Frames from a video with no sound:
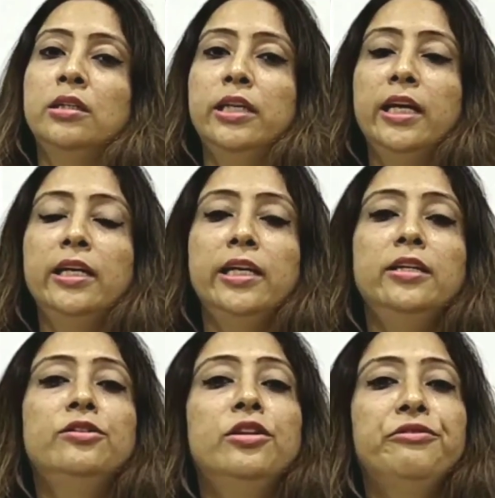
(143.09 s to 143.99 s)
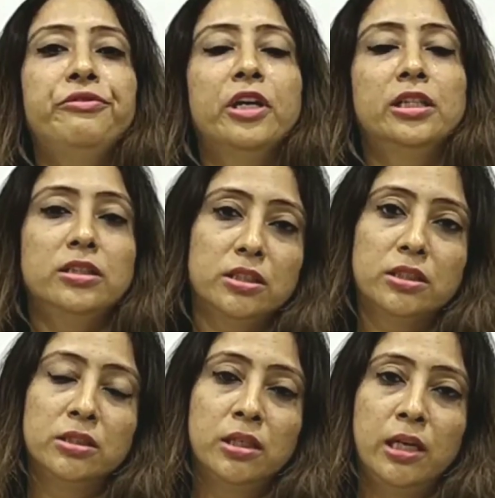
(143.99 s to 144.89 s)
they need the funds,
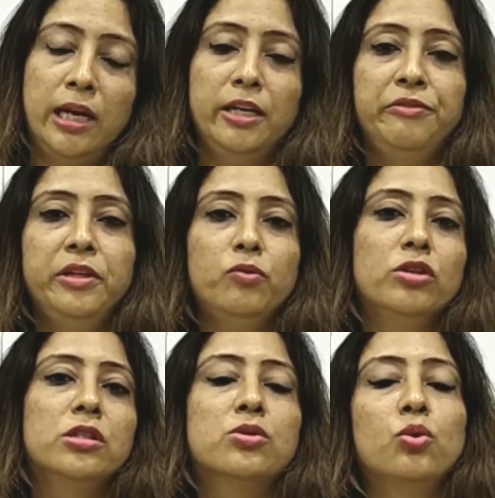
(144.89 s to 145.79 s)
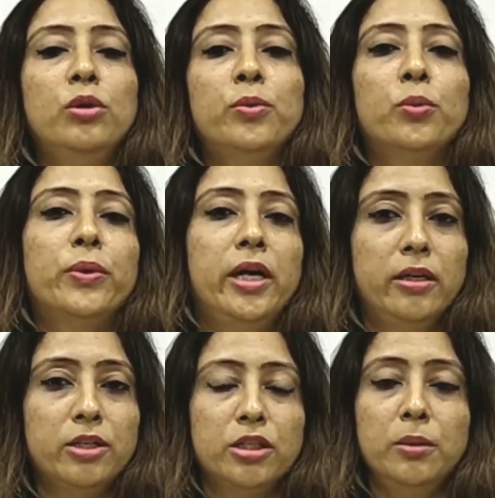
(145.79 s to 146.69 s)
and if it was a sole
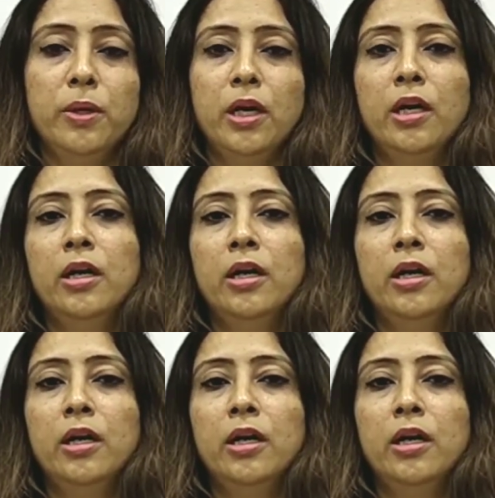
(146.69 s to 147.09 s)
proprietorship,